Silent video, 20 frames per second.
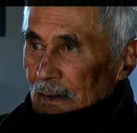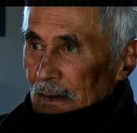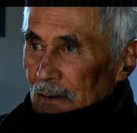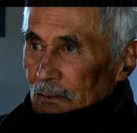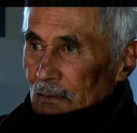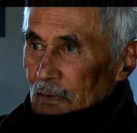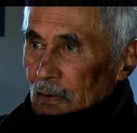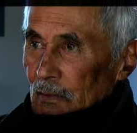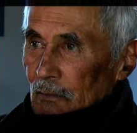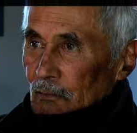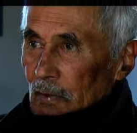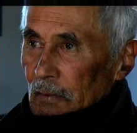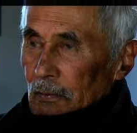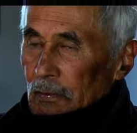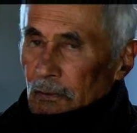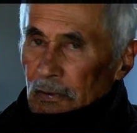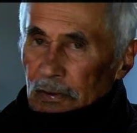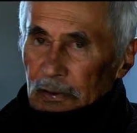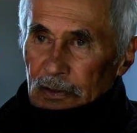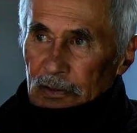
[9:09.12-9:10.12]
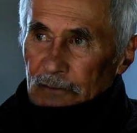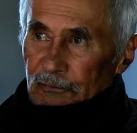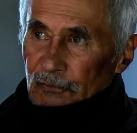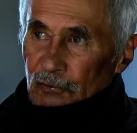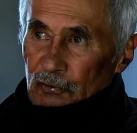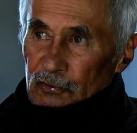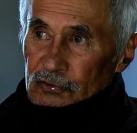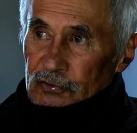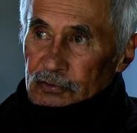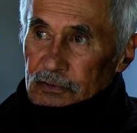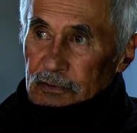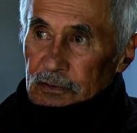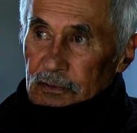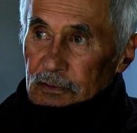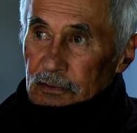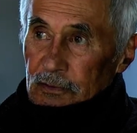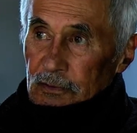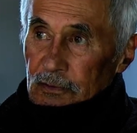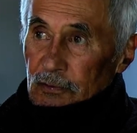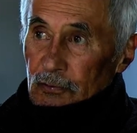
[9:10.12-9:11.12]
We were one of the first
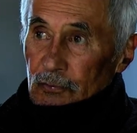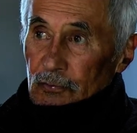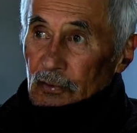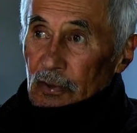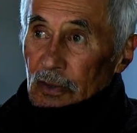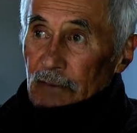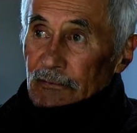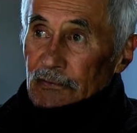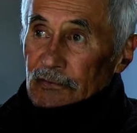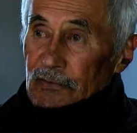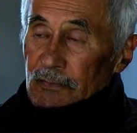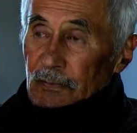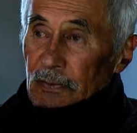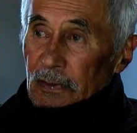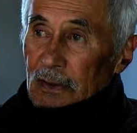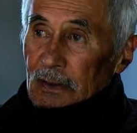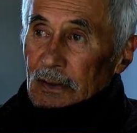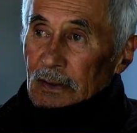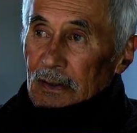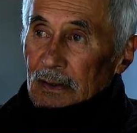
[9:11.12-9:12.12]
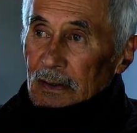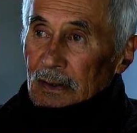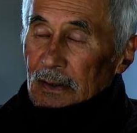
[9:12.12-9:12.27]
to arrive in Japan.